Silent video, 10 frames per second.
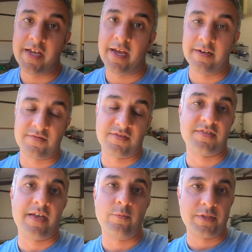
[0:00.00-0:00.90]
it, and it's the
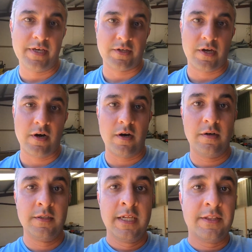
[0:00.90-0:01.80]
same with the other car.
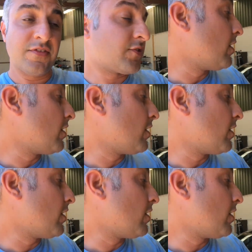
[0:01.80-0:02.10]
This